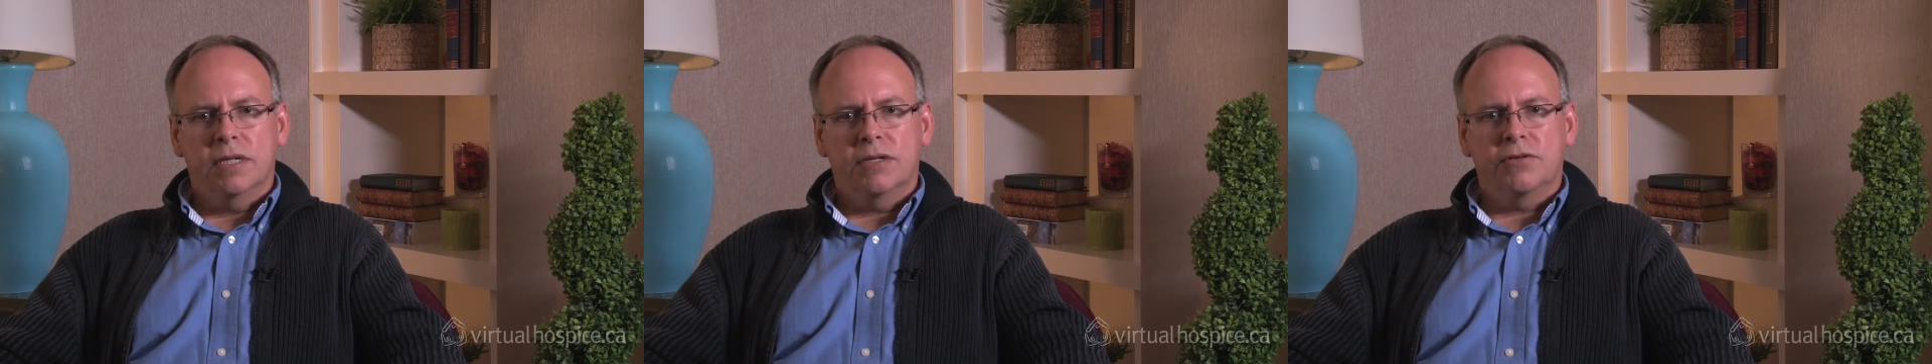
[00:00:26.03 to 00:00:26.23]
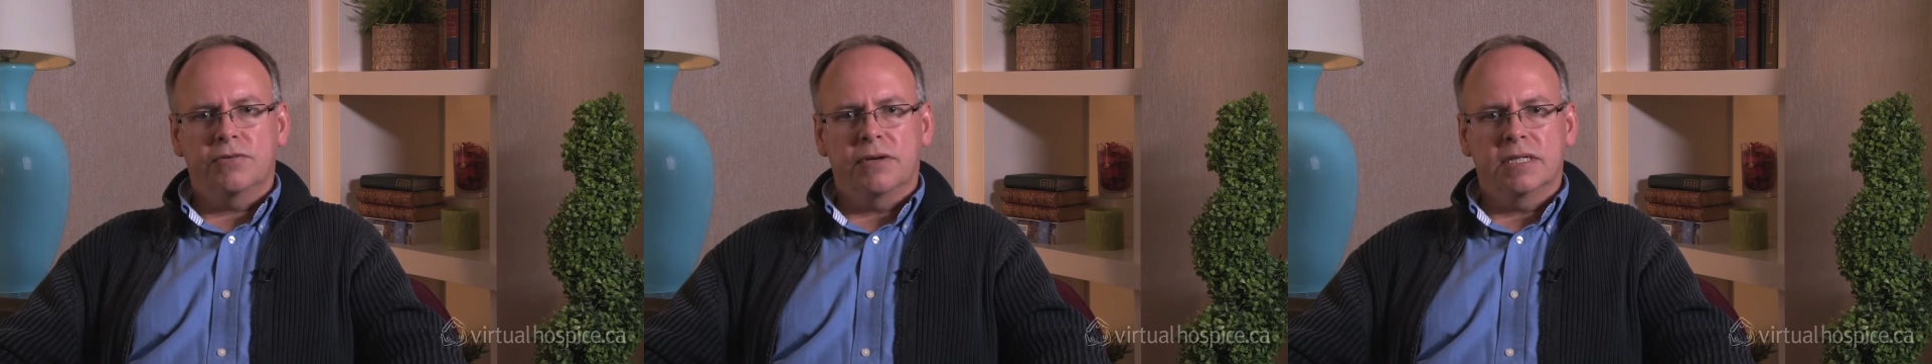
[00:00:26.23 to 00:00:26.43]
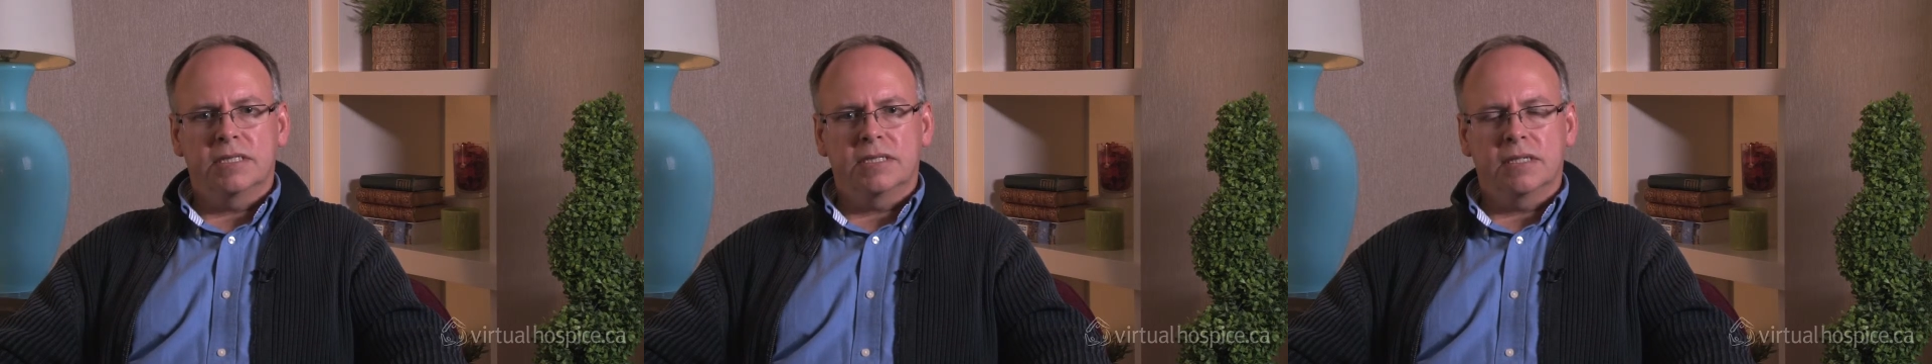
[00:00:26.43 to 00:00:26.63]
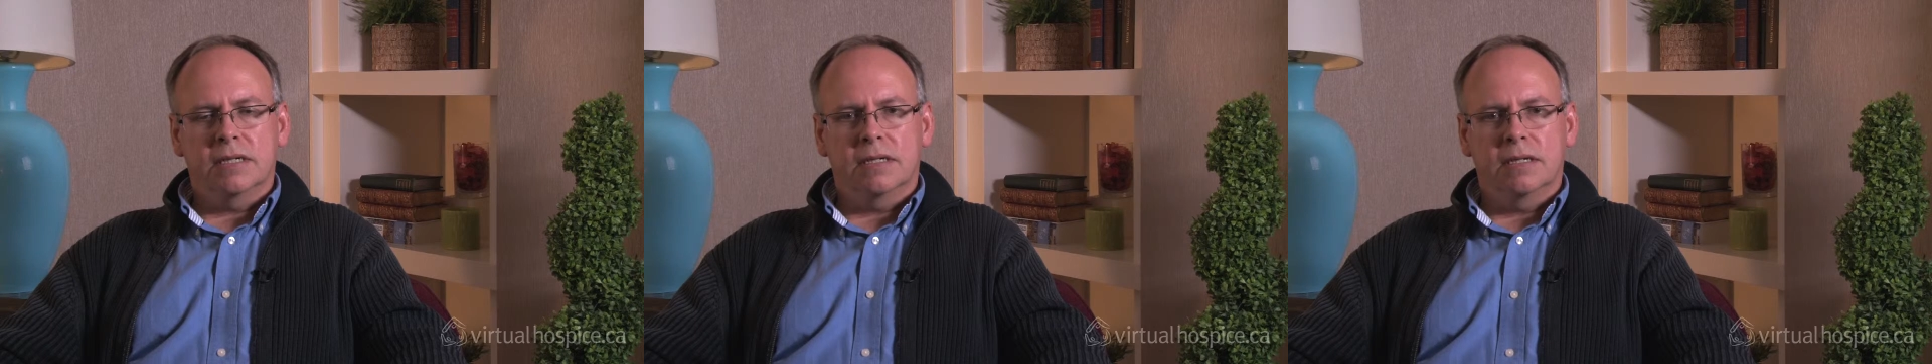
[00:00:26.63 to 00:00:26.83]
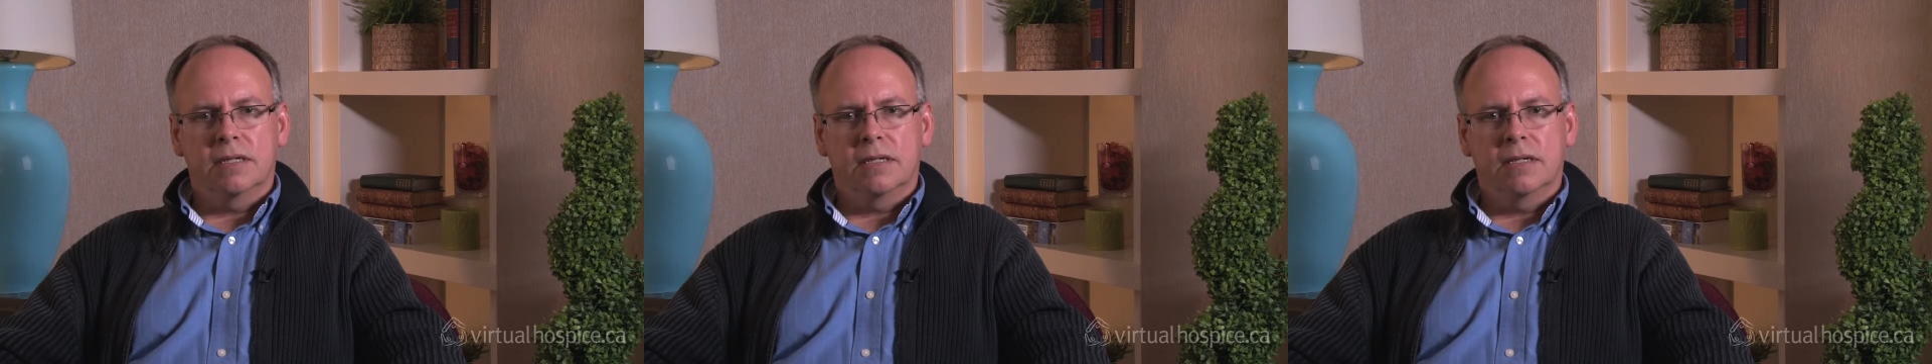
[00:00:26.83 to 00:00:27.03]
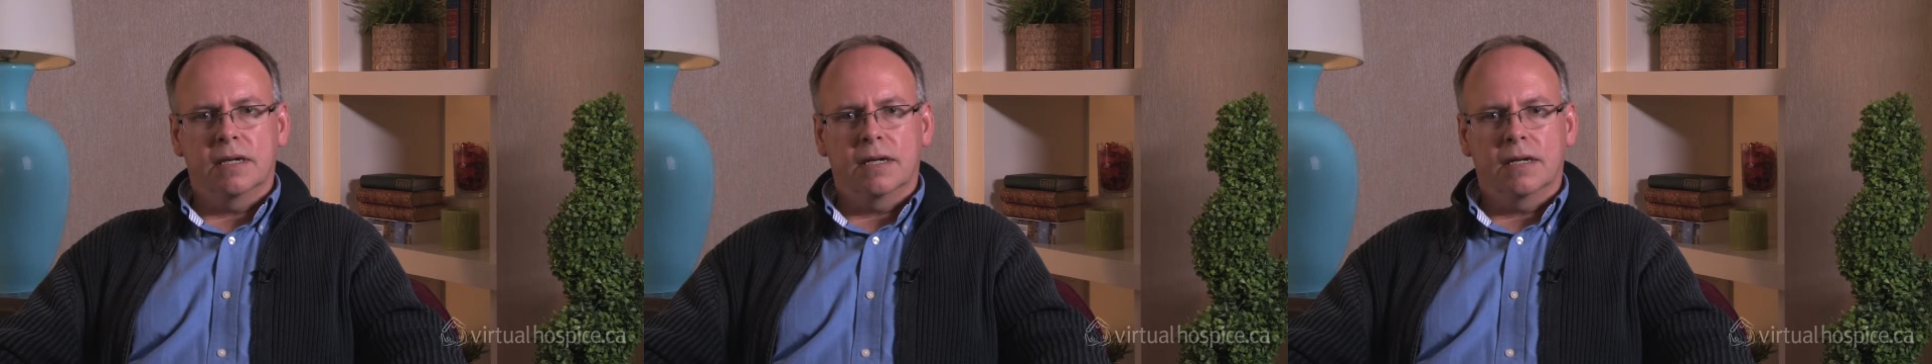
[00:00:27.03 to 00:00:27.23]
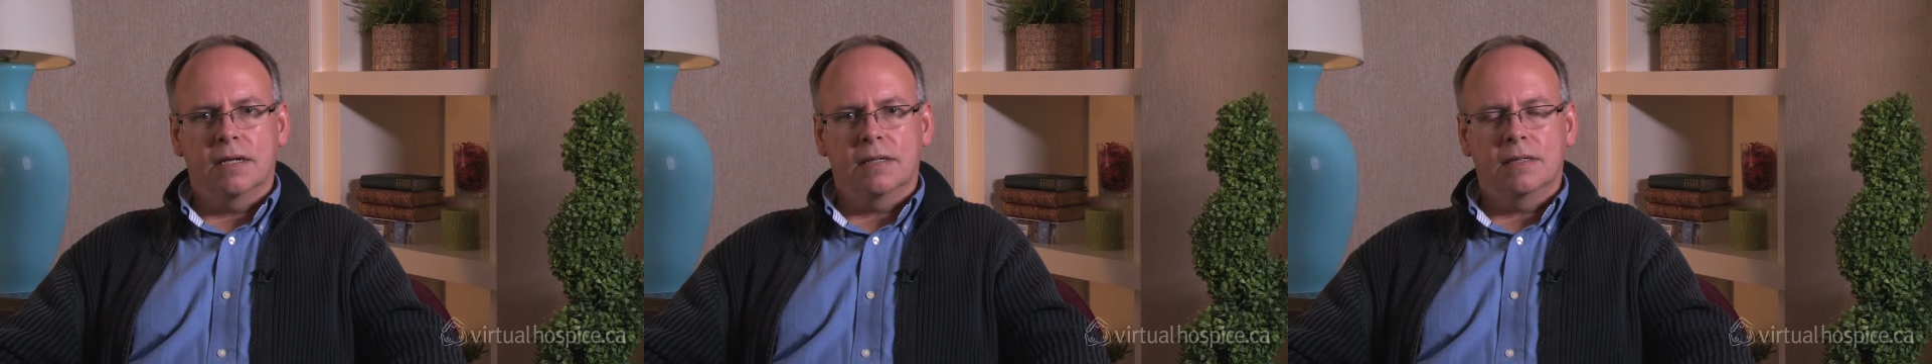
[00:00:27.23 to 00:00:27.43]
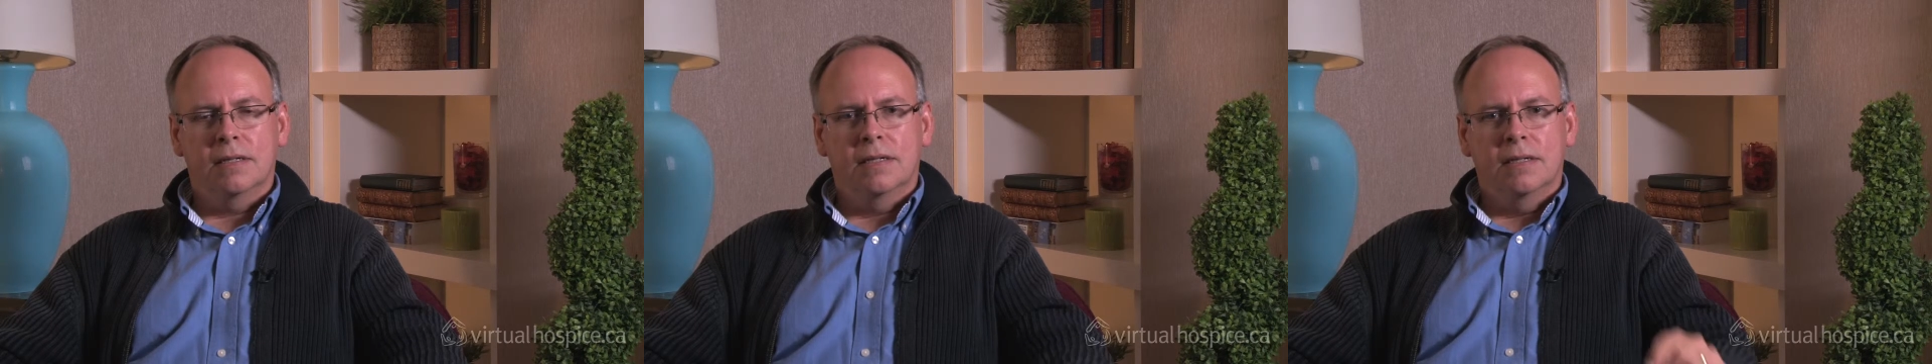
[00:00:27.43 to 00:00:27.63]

interesting uh,